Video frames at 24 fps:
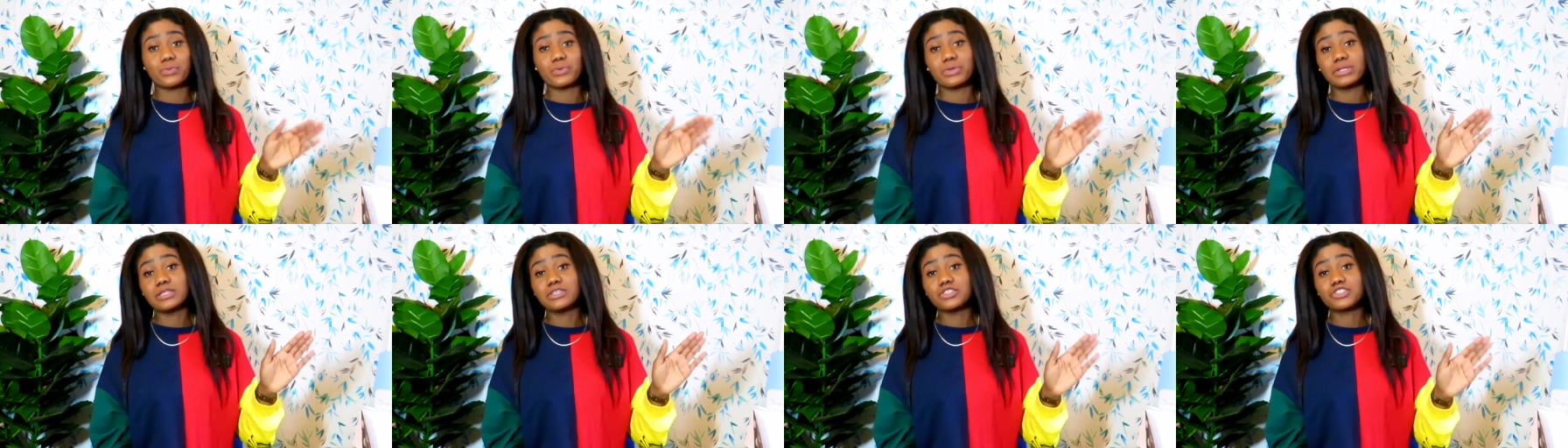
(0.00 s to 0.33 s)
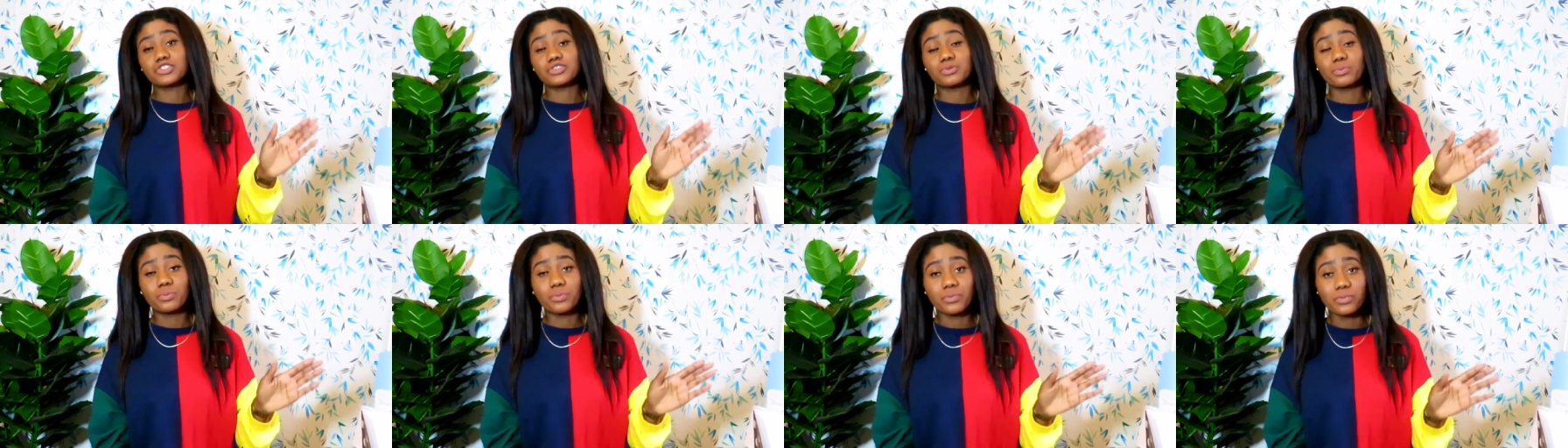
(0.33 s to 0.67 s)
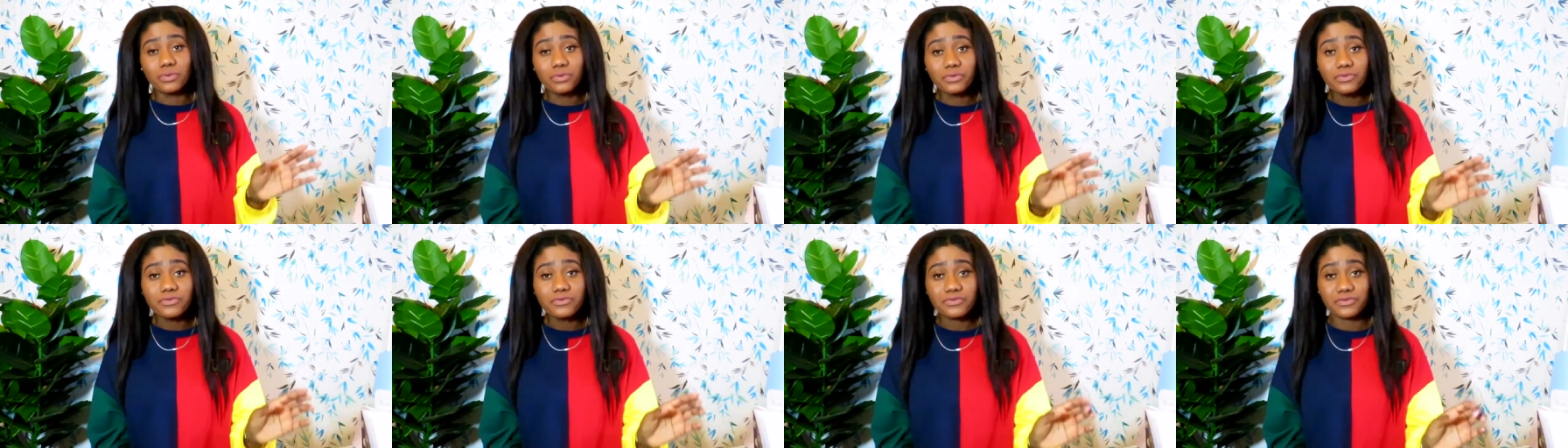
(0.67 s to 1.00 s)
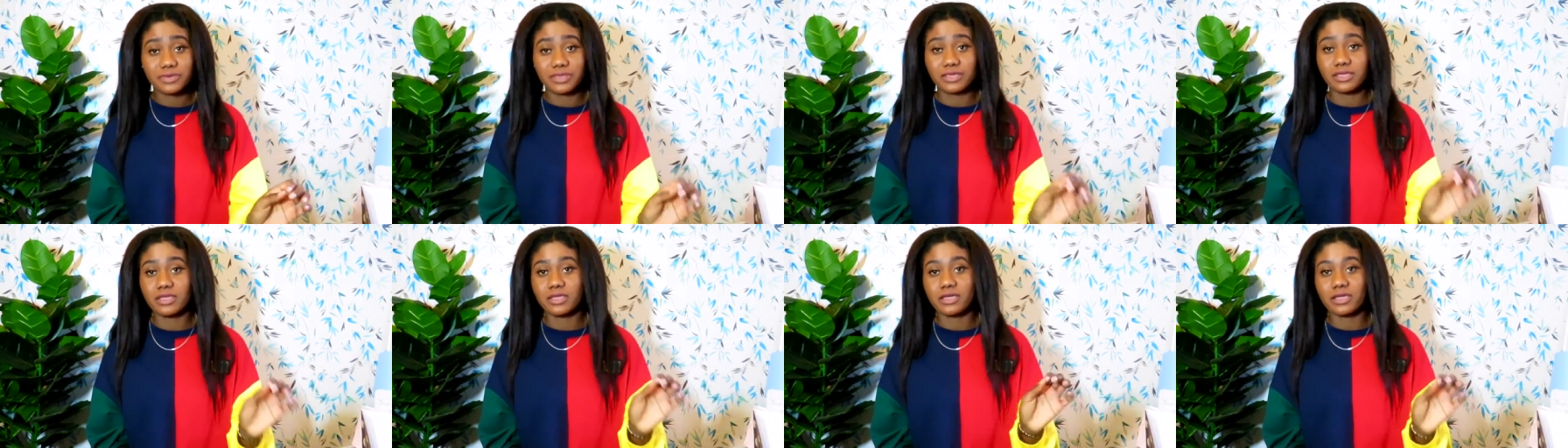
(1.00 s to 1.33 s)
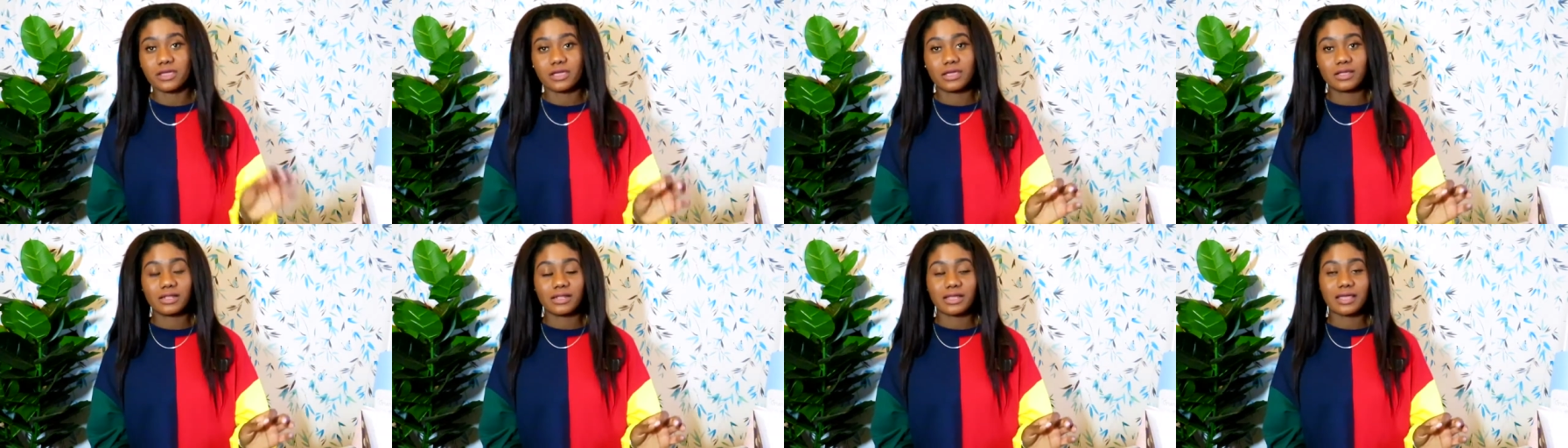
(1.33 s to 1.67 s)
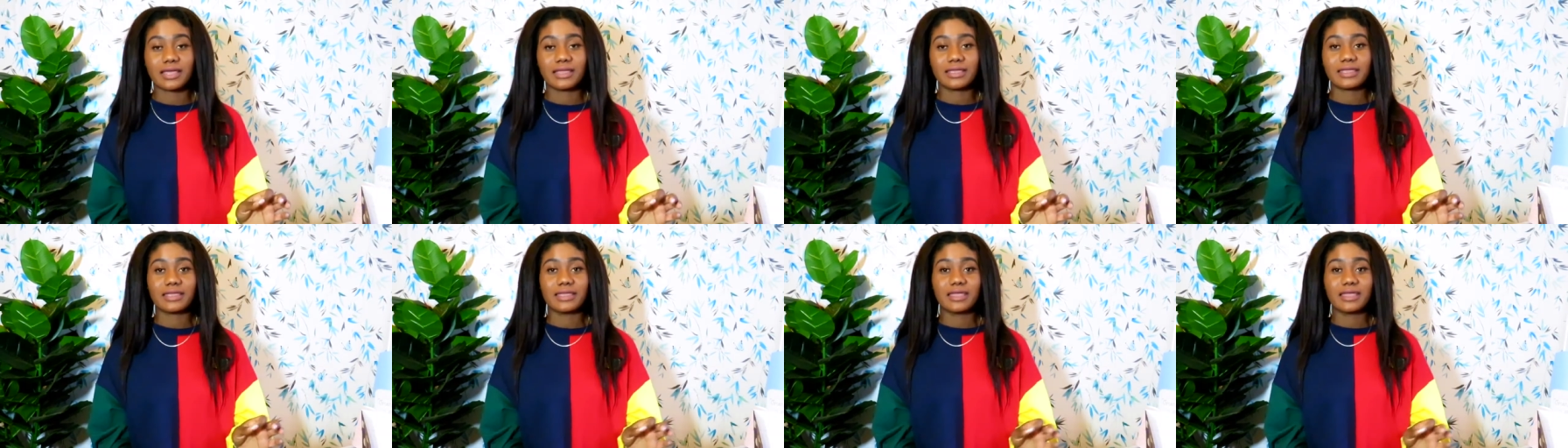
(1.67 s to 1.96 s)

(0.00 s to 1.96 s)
really smooth year, like